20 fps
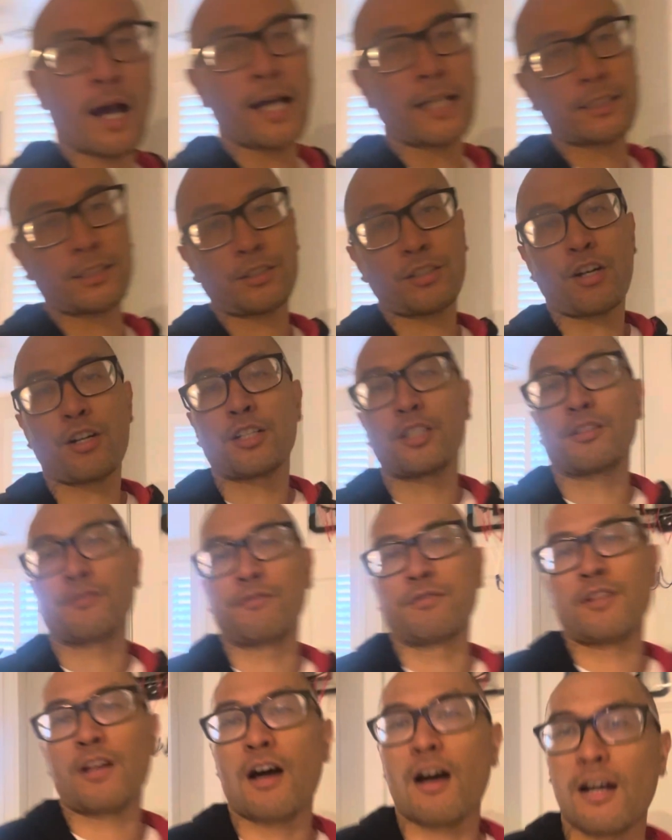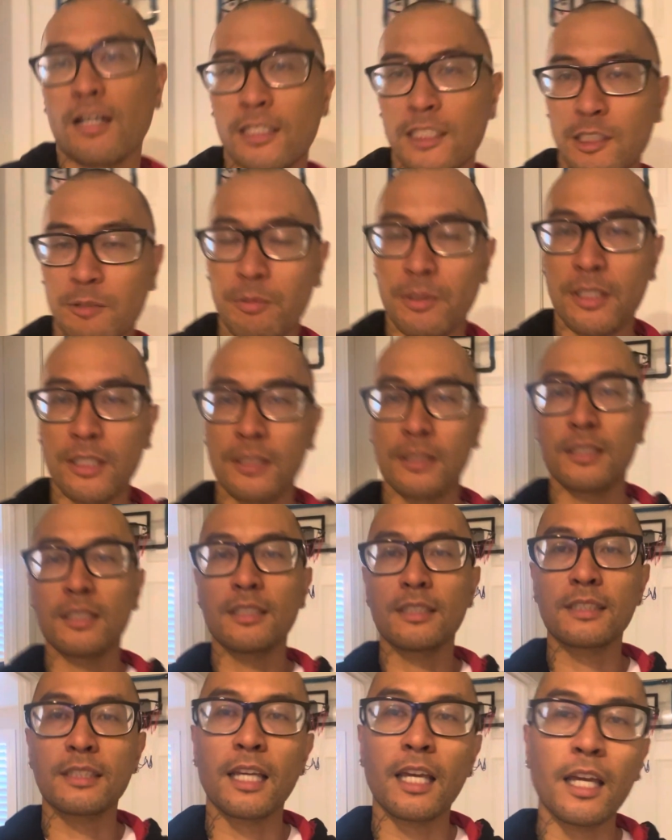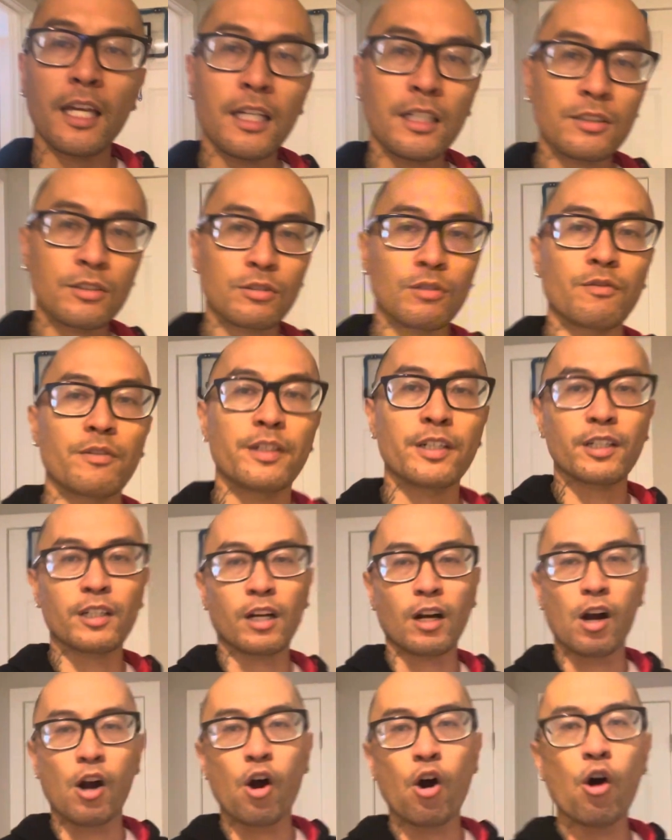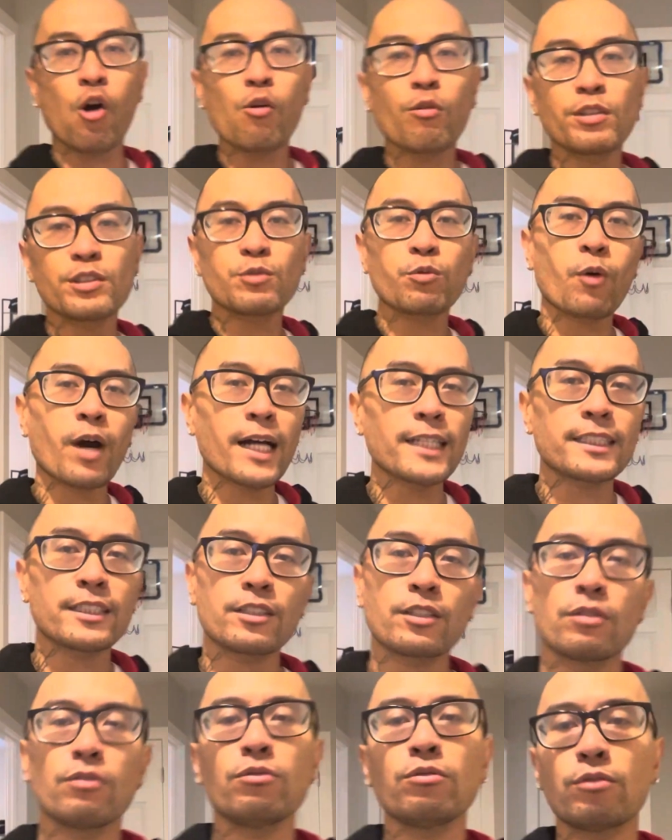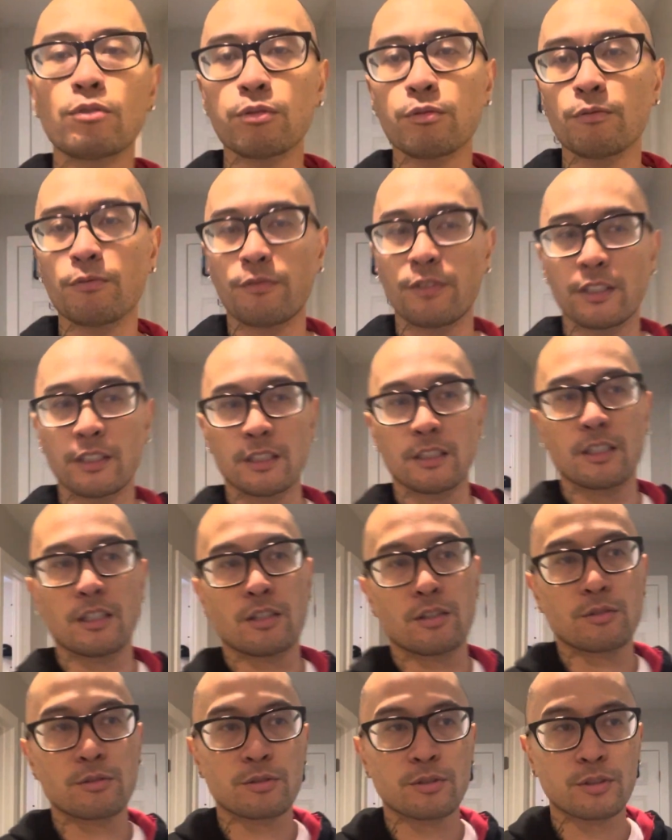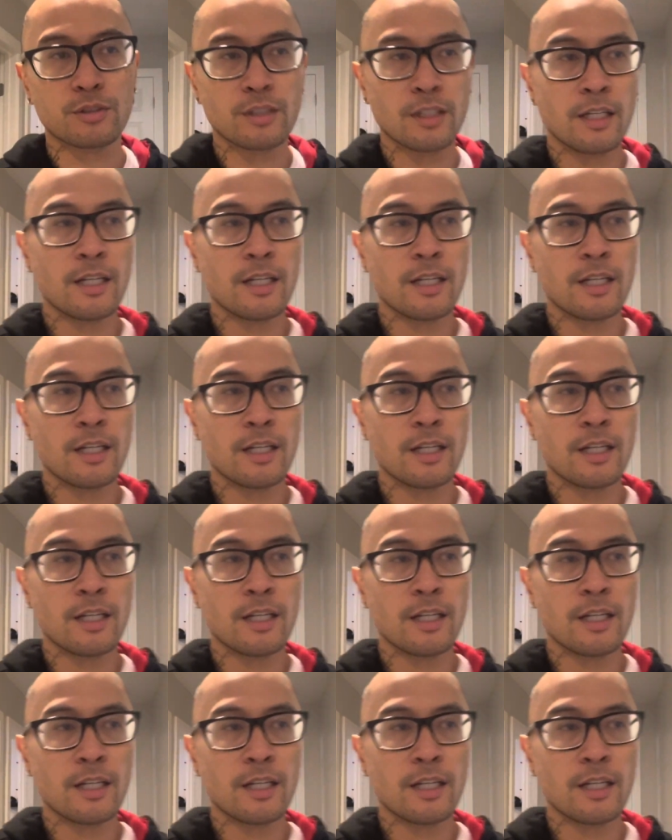I started the vlog is because these kids over here are always watching YouTube videos.